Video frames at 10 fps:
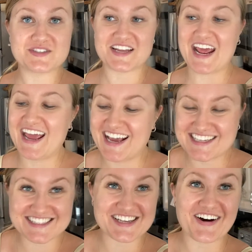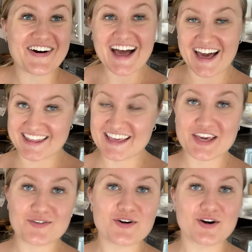today, so I think
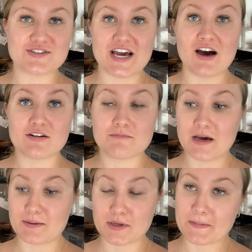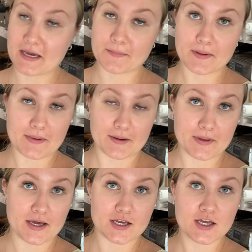he will go down, but I'm gonna pack up my
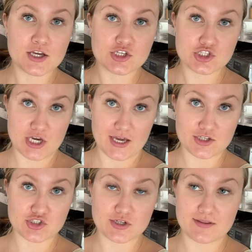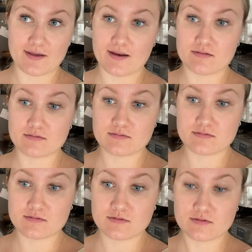backpack, change, and then
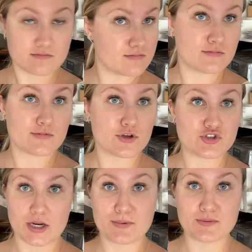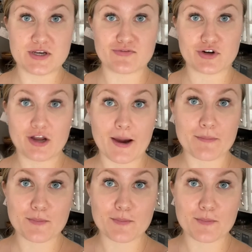try to put him down for a nap.